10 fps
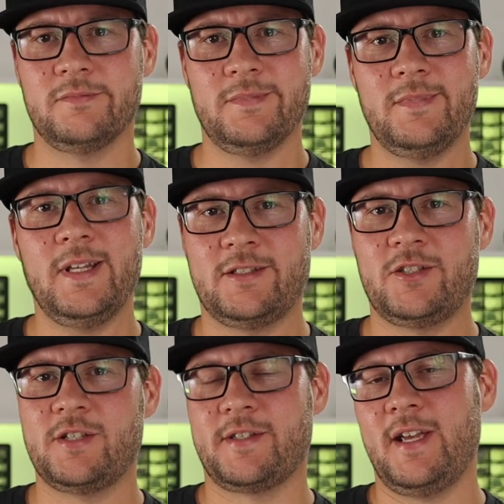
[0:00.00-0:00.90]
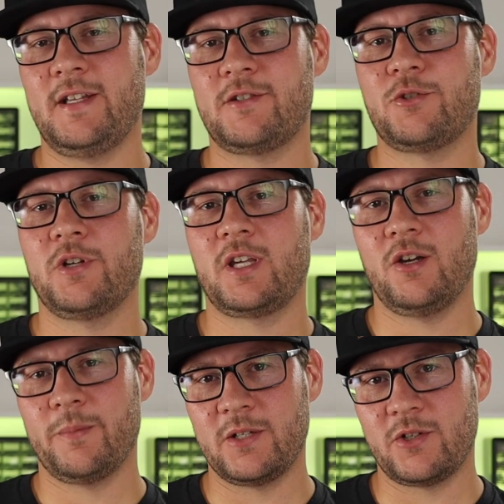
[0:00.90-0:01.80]
Let's just say it's
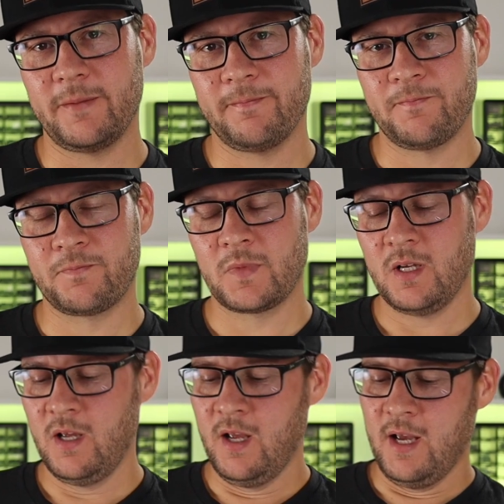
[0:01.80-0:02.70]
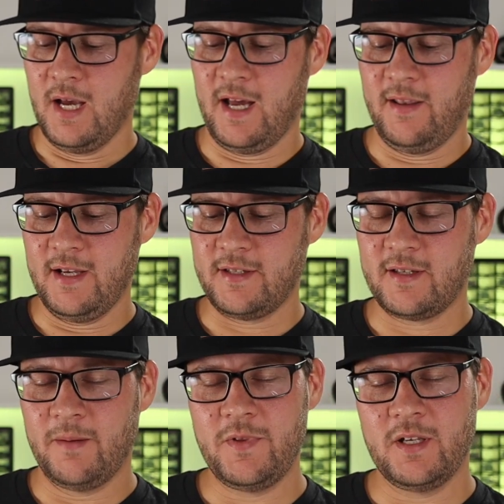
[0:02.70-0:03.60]
stoichiometry. And there's
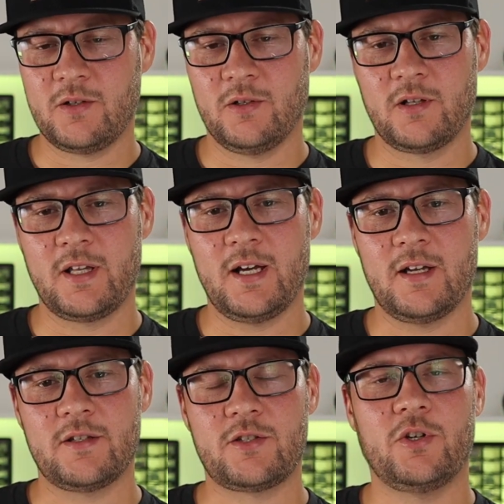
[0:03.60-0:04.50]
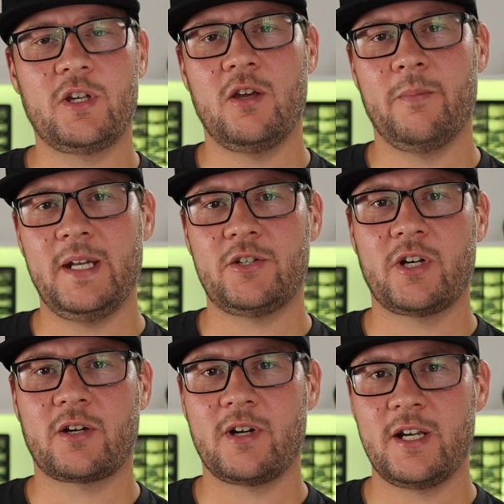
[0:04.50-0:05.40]
something called the
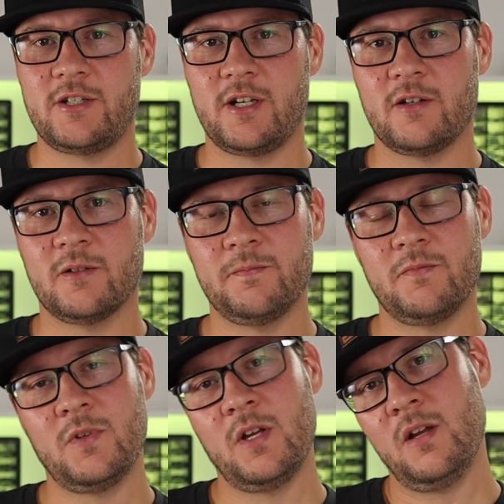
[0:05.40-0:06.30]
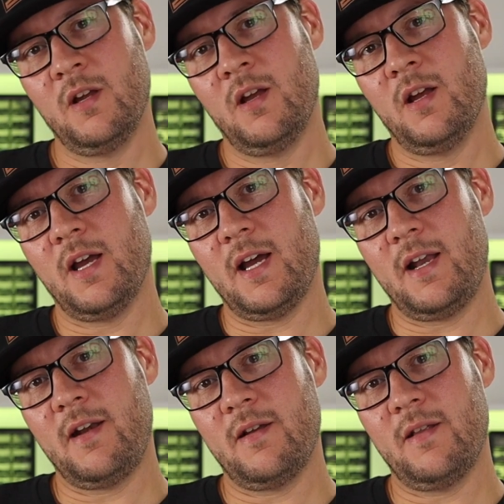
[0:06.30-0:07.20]
stoichiometric ratio.
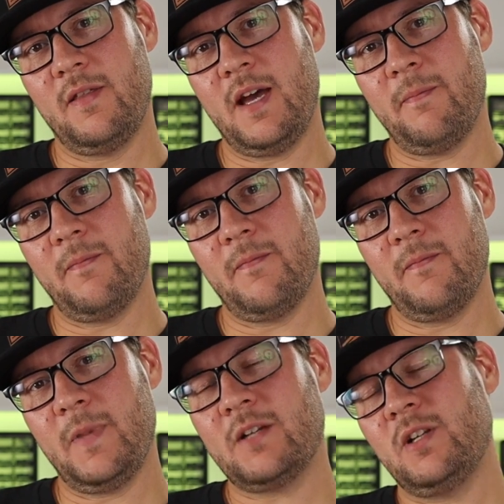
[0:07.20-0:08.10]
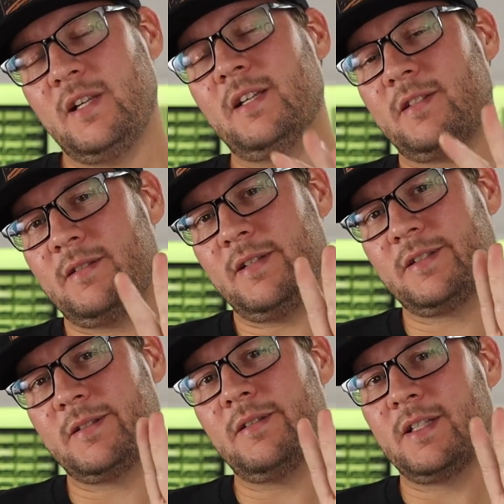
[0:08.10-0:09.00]
And that, actually, let's
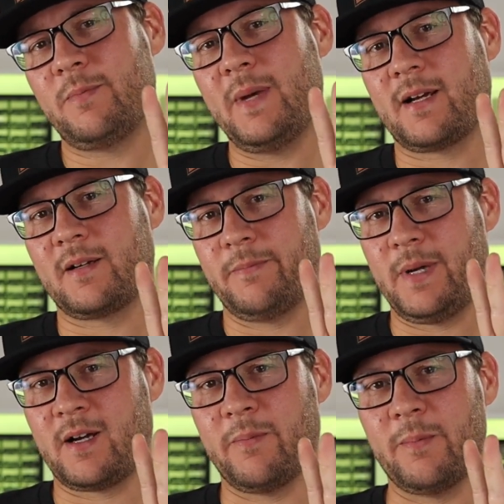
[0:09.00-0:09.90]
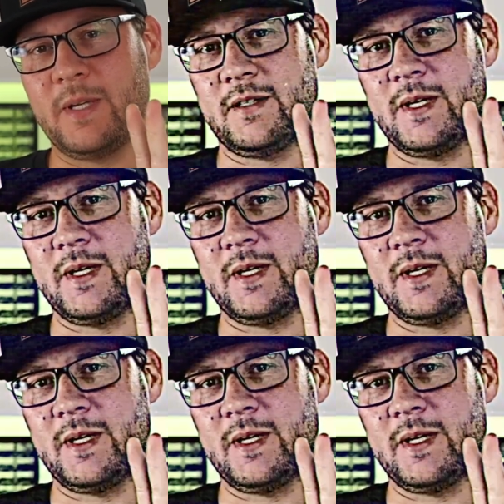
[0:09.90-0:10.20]
back up a bit.